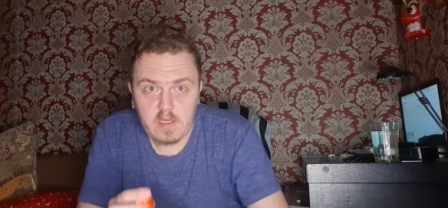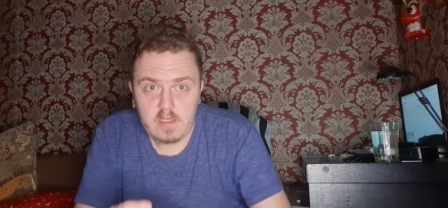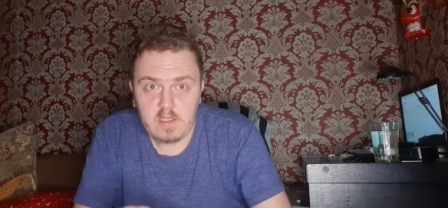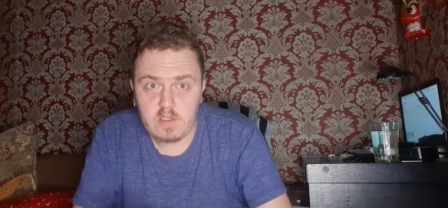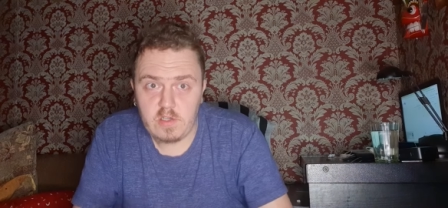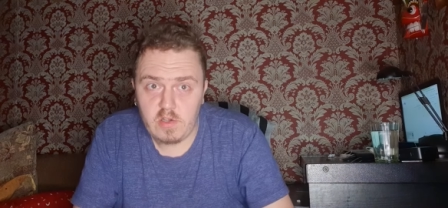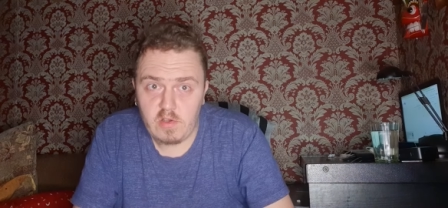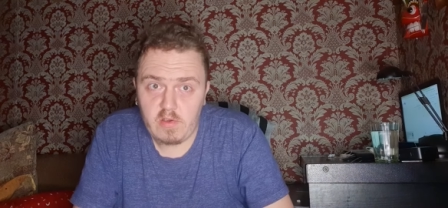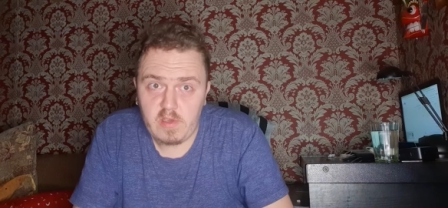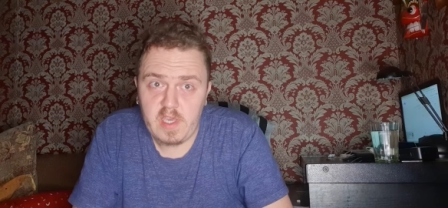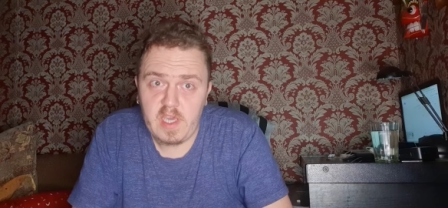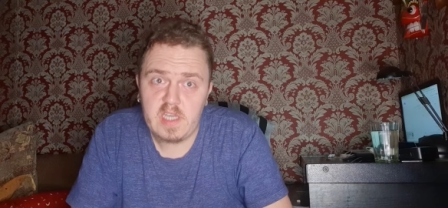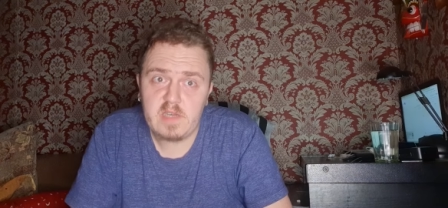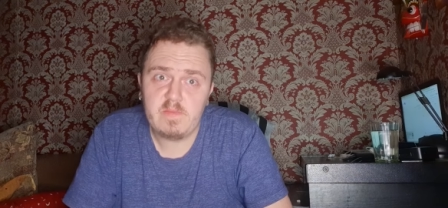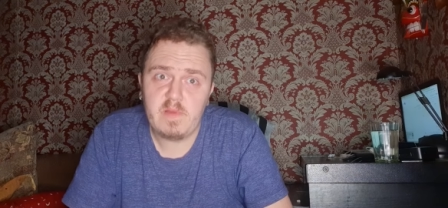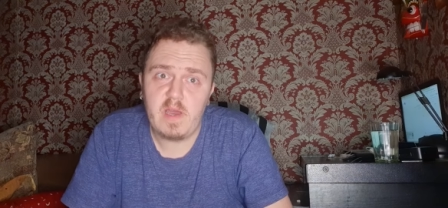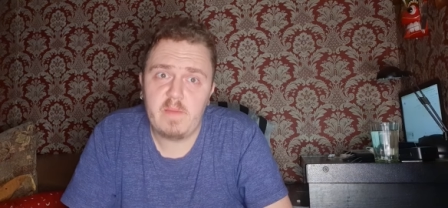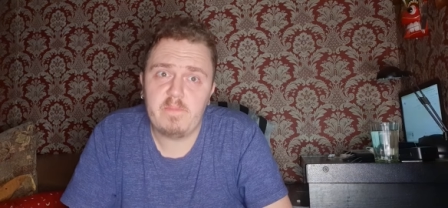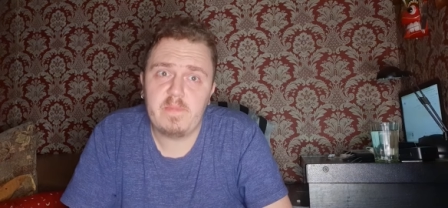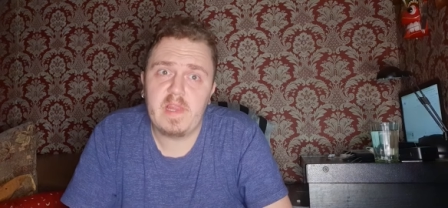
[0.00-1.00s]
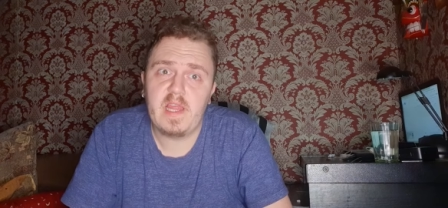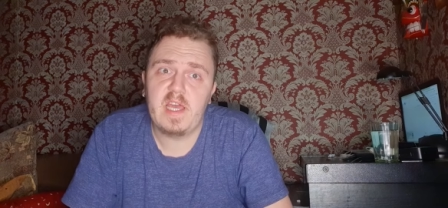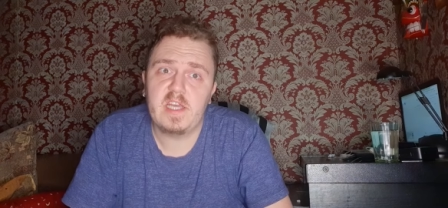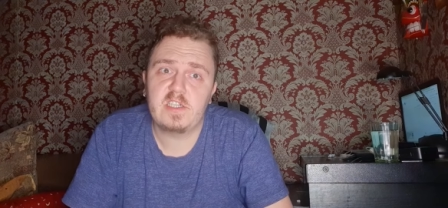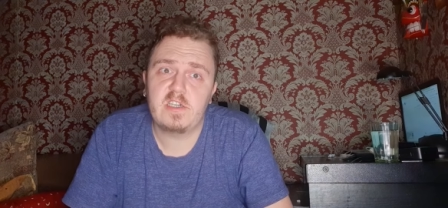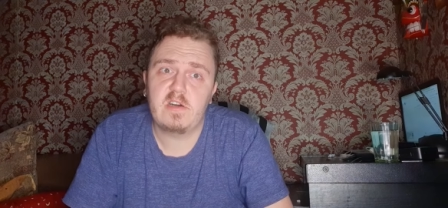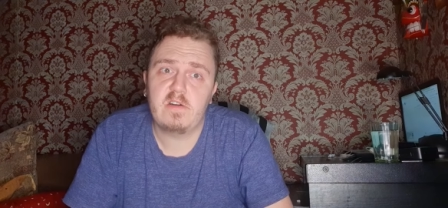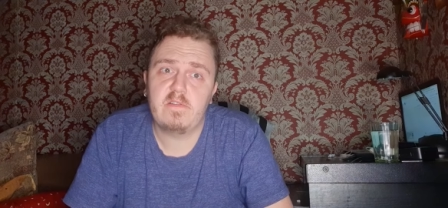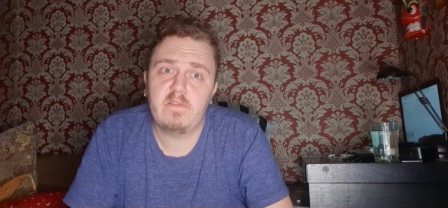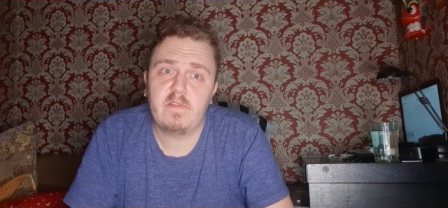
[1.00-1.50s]
to get my
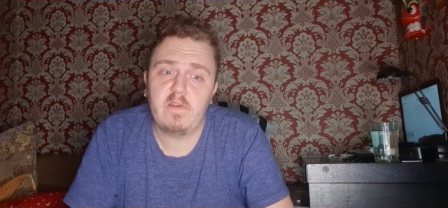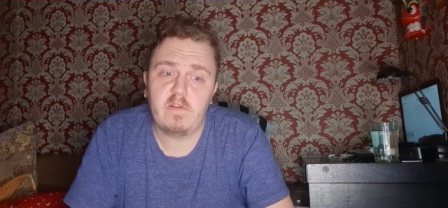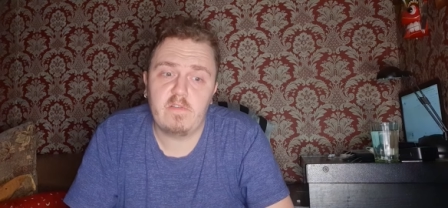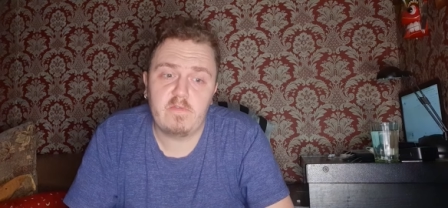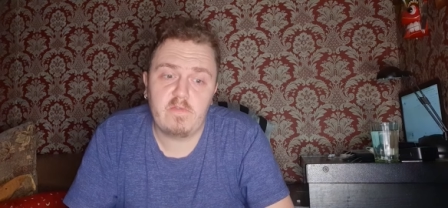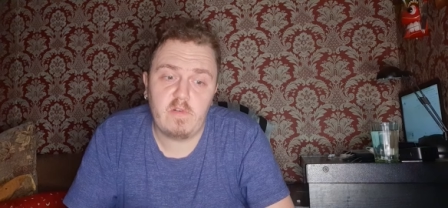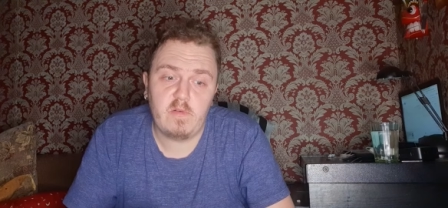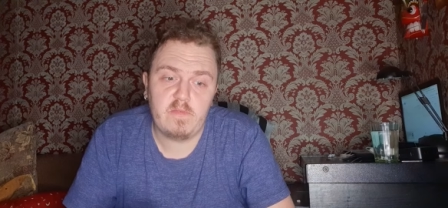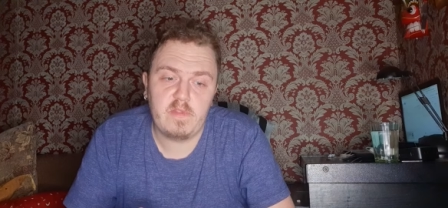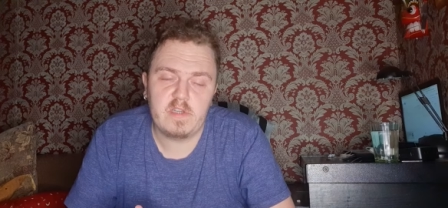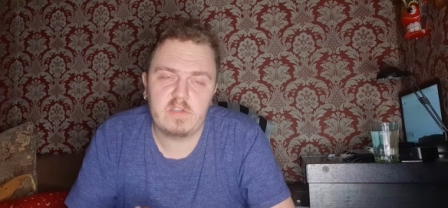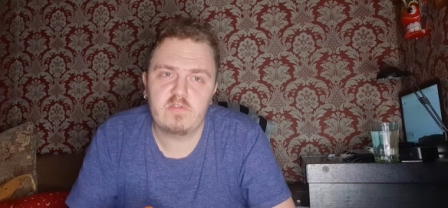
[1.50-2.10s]
pleasure from the